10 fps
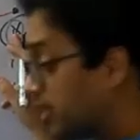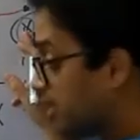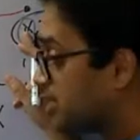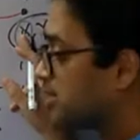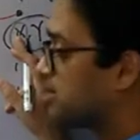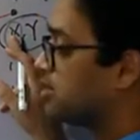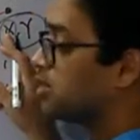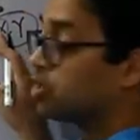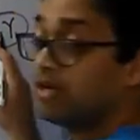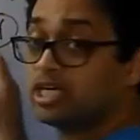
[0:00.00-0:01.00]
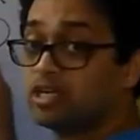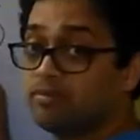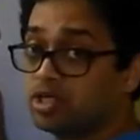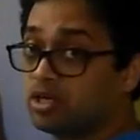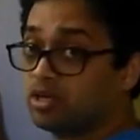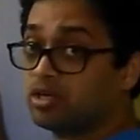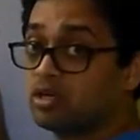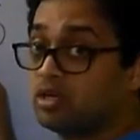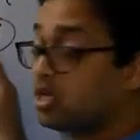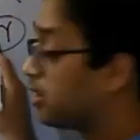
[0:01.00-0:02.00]
is 20 meter.
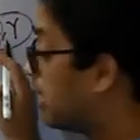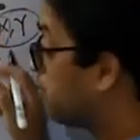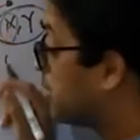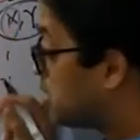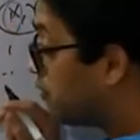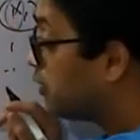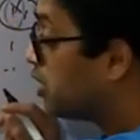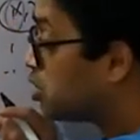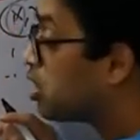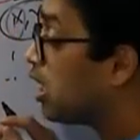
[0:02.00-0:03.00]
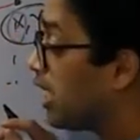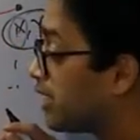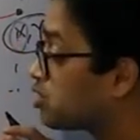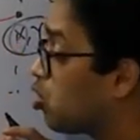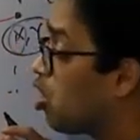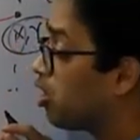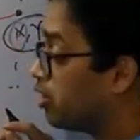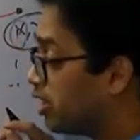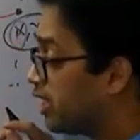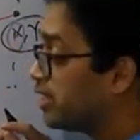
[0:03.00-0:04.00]
That means if initial x
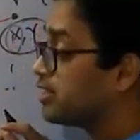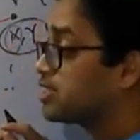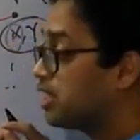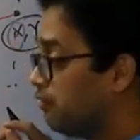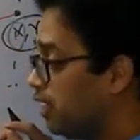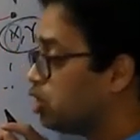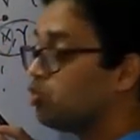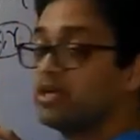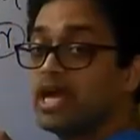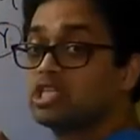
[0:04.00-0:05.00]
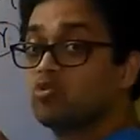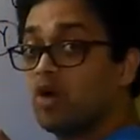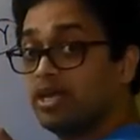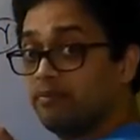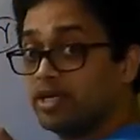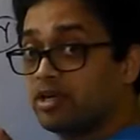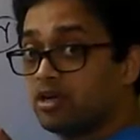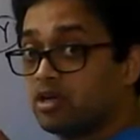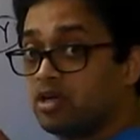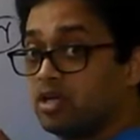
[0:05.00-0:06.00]
coordinate is given to be as 1
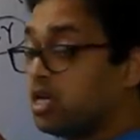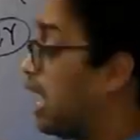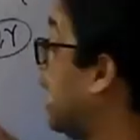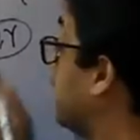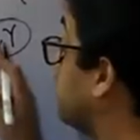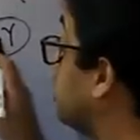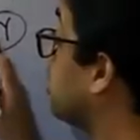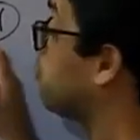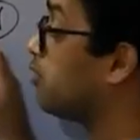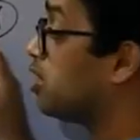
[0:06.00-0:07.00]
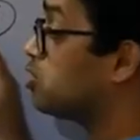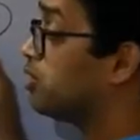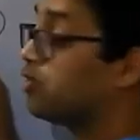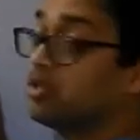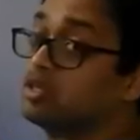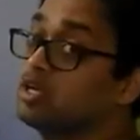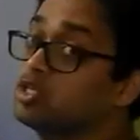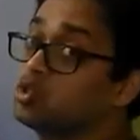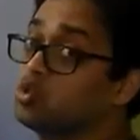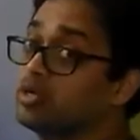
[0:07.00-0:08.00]
meter and the difference between
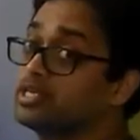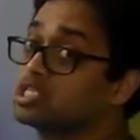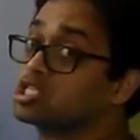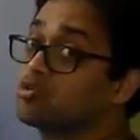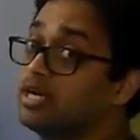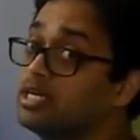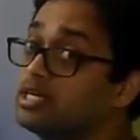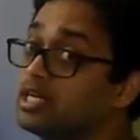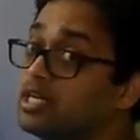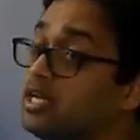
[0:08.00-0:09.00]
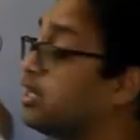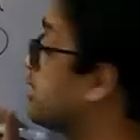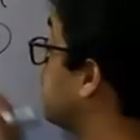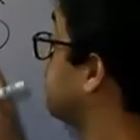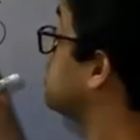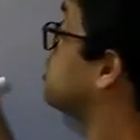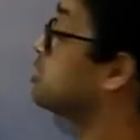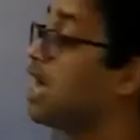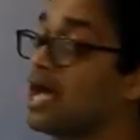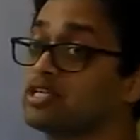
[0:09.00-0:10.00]
the two is 20, that means
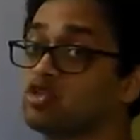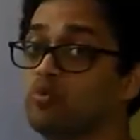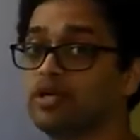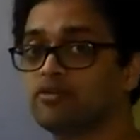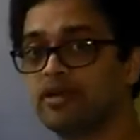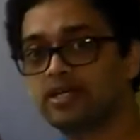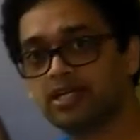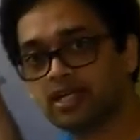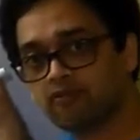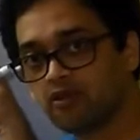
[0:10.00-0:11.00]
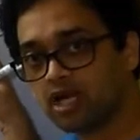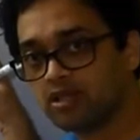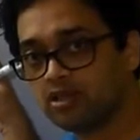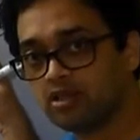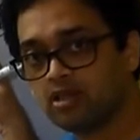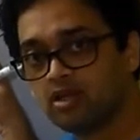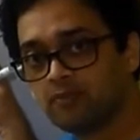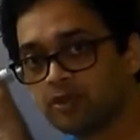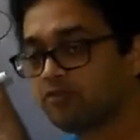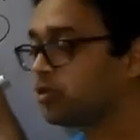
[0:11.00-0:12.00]
this has to be 21.
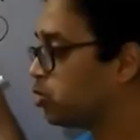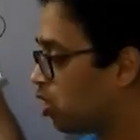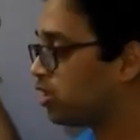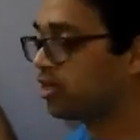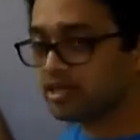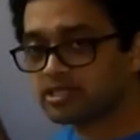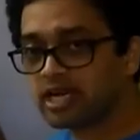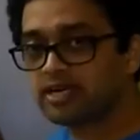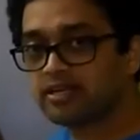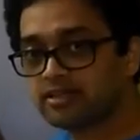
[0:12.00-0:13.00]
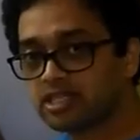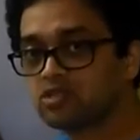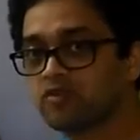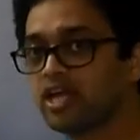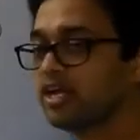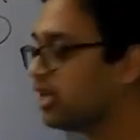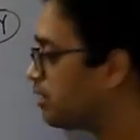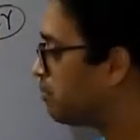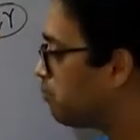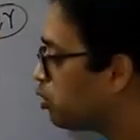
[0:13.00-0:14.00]
If you do not understand it this way,
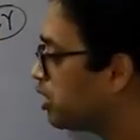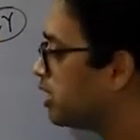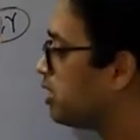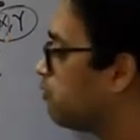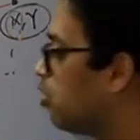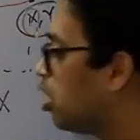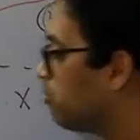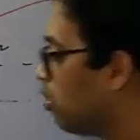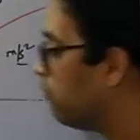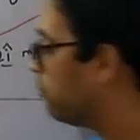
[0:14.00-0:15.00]
let me put it in the form